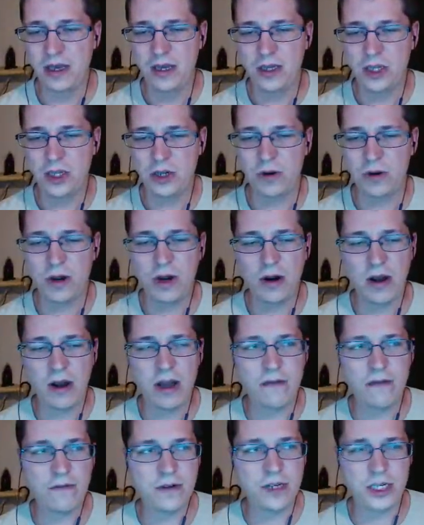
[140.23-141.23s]
trigger
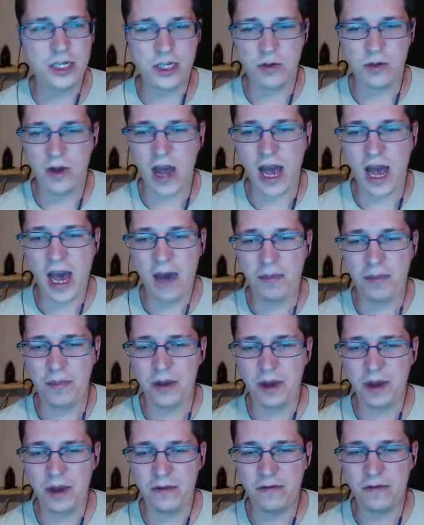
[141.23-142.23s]
every trap and
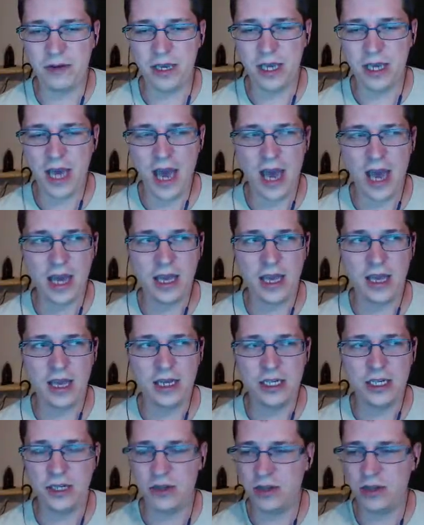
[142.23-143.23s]
every cat
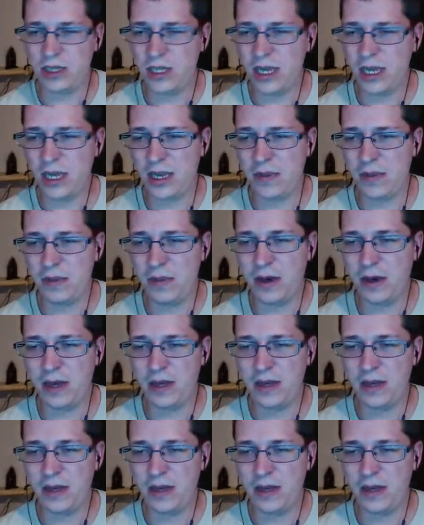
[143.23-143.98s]
cage you see, but